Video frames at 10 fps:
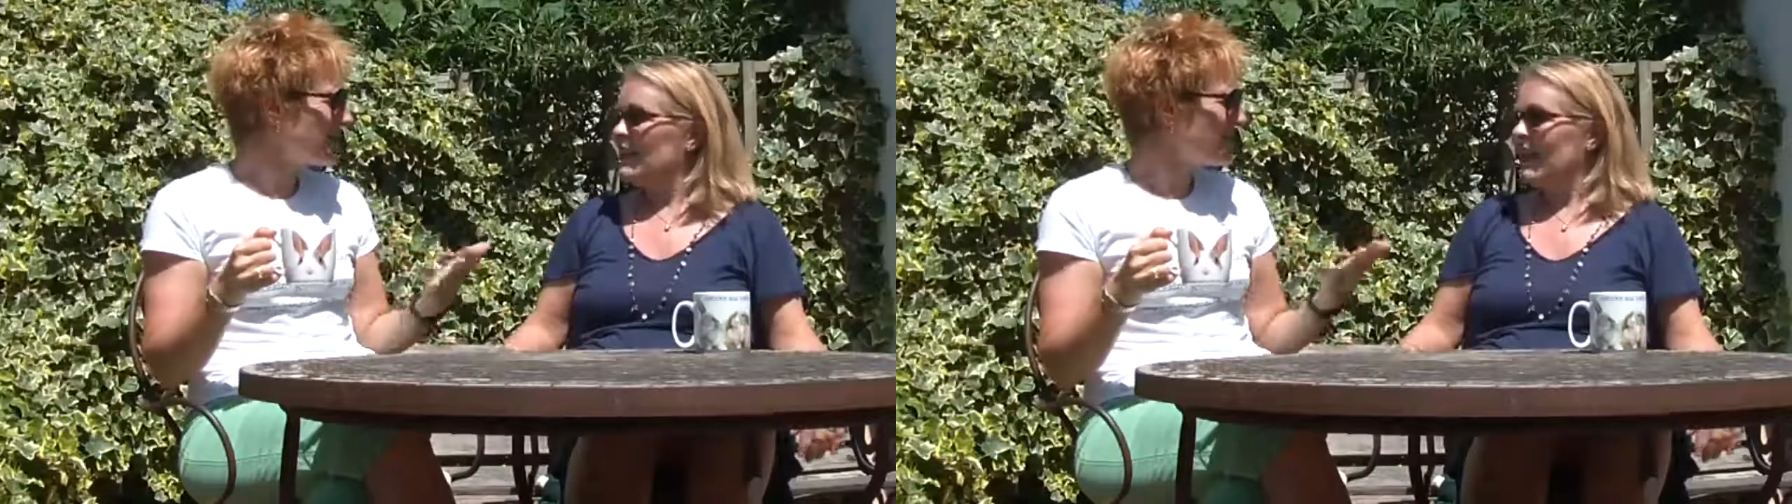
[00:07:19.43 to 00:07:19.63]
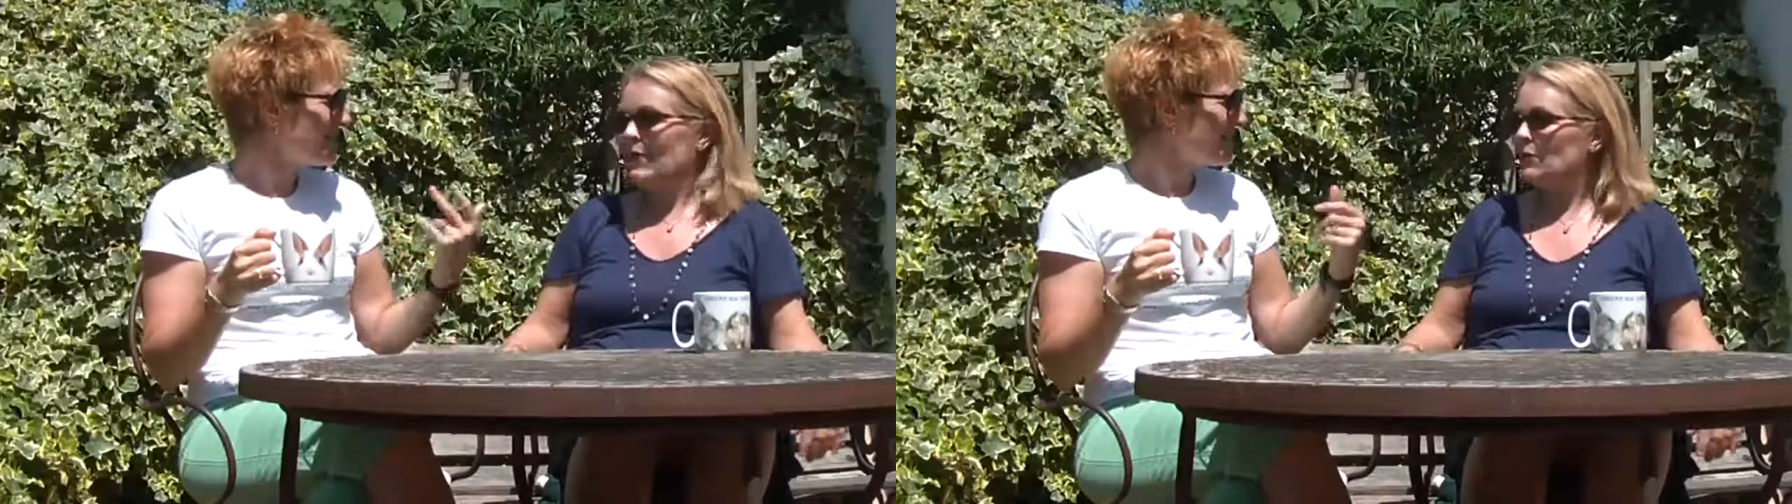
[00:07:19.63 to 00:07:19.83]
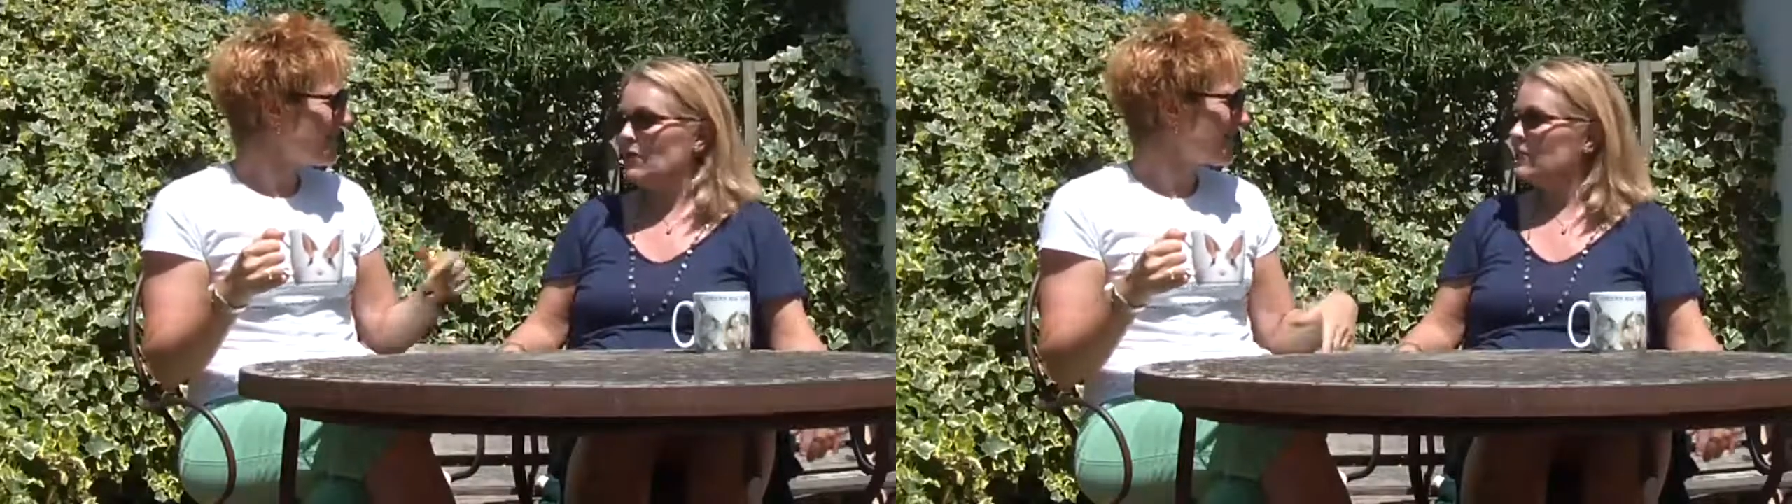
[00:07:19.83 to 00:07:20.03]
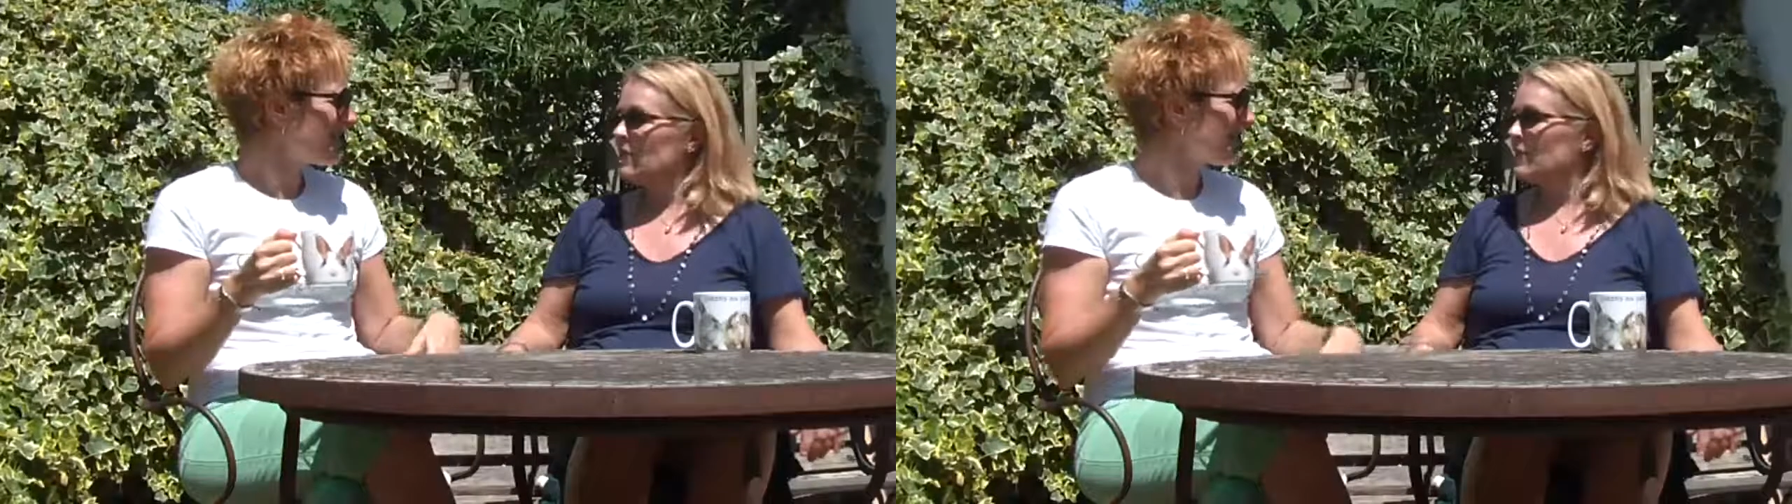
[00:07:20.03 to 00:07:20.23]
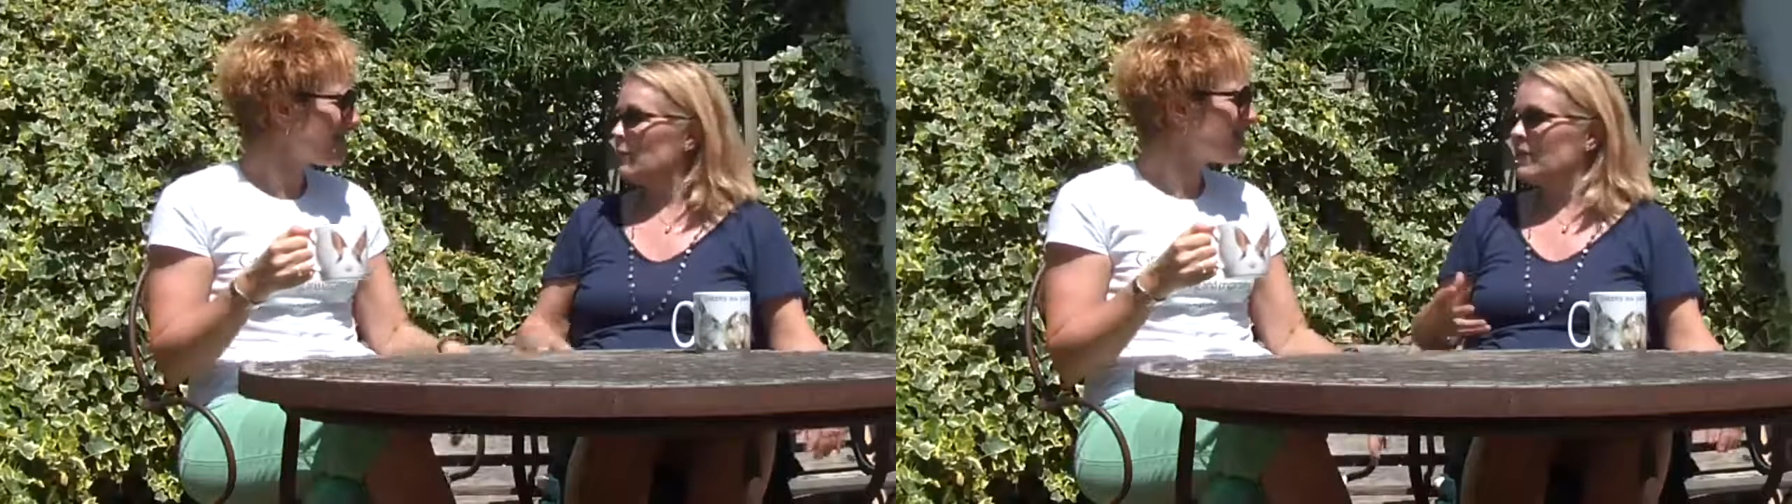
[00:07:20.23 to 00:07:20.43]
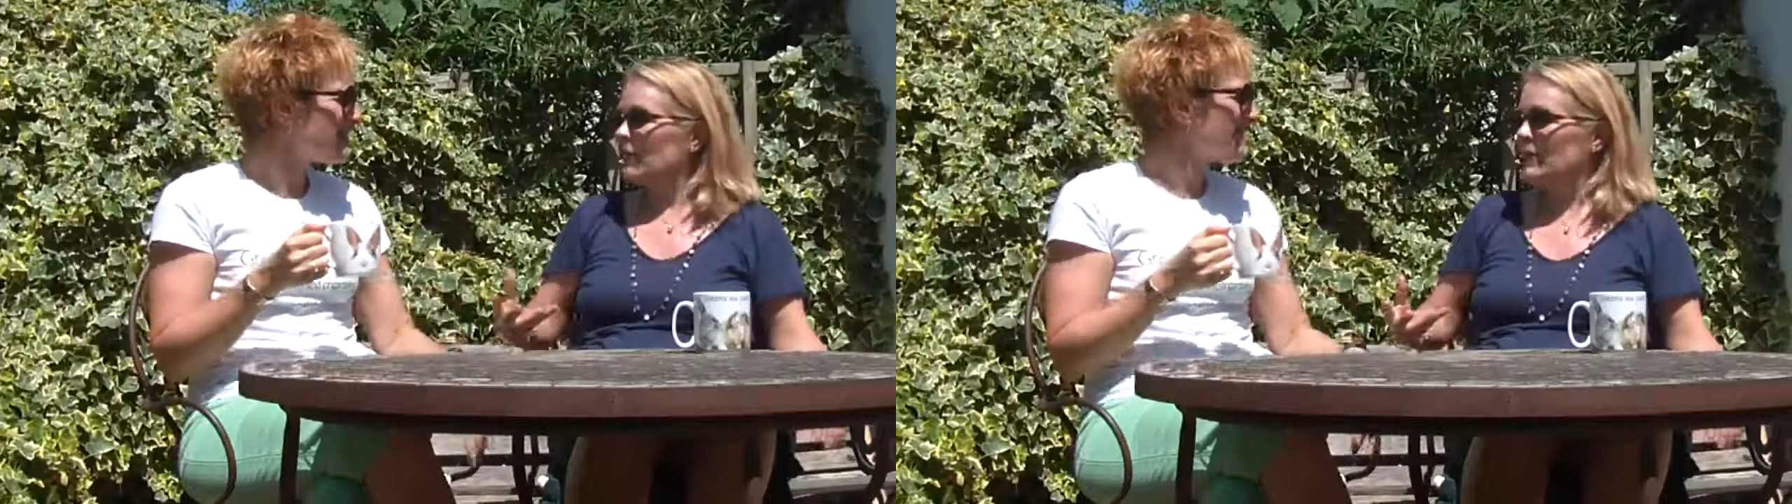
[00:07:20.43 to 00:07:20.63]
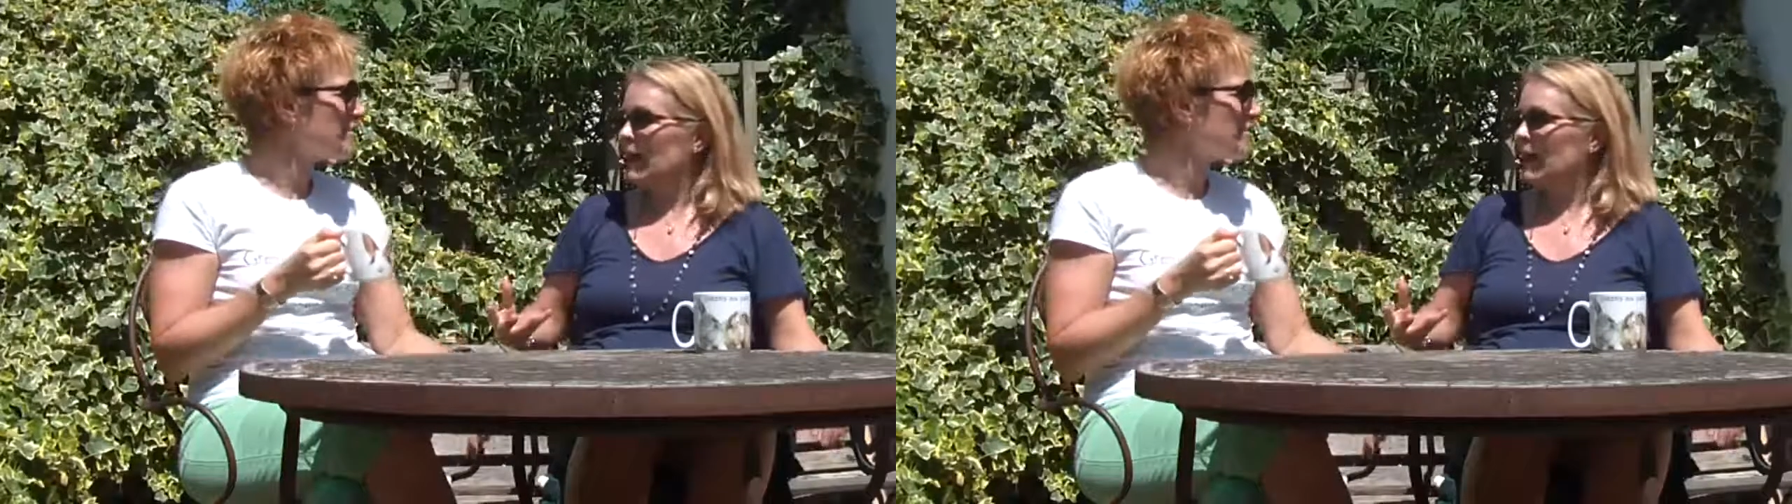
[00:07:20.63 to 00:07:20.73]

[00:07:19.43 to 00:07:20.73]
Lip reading: Yeah, houses. That's why they don't